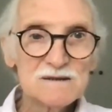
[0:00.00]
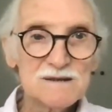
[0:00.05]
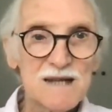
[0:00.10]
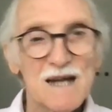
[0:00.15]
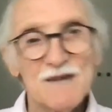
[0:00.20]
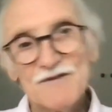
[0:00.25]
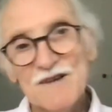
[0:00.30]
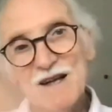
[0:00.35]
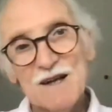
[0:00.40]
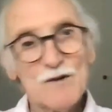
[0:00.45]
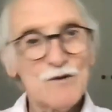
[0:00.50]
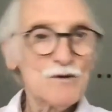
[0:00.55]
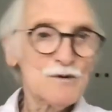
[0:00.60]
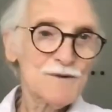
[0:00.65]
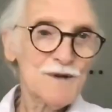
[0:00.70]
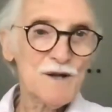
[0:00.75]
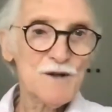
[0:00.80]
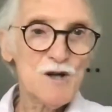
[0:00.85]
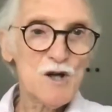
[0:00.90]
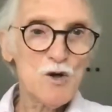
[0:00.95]
they have to get
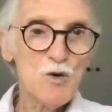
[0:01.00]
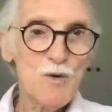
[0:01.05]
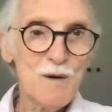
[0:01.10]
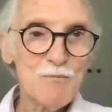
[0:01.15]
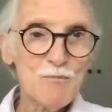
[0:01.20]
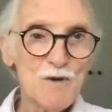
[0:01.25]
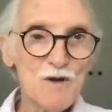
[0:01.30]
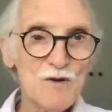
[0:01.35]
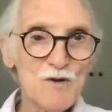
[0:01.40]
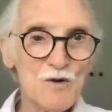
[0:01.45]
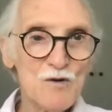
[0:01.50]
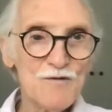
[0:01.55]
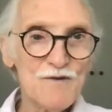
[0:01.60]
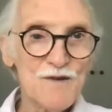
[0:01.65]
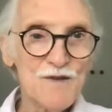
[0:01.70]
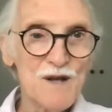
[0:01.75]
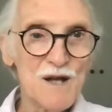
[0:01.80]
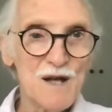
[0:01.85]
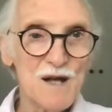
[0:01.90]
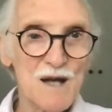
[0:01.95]
all that equipment
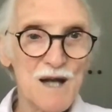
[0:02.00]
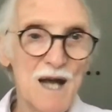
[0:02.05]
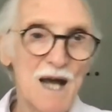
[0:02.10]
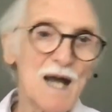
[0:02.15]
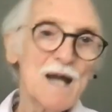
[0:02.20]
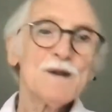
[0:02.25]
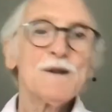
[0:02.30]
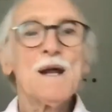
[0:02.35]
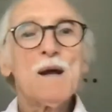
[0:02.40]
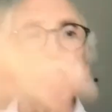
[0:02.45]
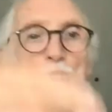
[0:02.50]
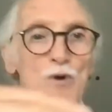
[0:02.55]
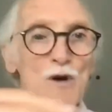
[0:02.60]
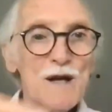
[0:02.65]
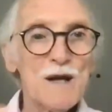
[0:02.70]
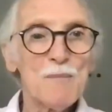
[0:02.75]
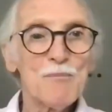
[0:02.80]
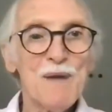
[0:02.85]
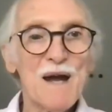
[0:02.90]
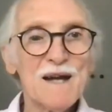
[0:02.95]
over there and then
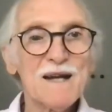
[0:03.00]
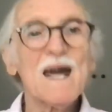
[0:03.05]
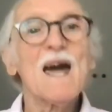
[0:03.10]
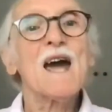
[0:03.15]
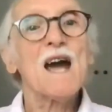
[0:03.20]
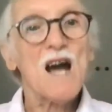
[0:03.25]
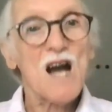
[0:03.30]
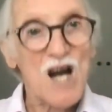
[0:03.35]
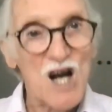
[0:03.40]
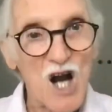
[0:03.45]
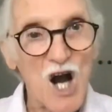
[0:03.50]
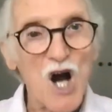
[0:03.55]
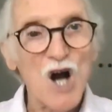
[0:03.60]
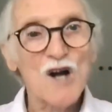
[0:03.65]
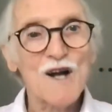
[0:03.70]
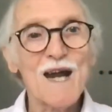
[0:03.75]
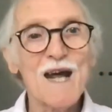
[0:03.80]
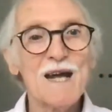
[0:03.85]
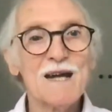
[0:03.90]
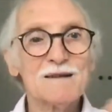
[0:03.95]
bring it back in
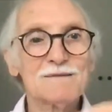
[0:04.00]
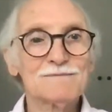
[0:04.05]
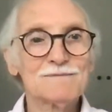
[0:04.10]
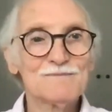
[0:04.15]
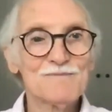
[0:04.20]
Carnet.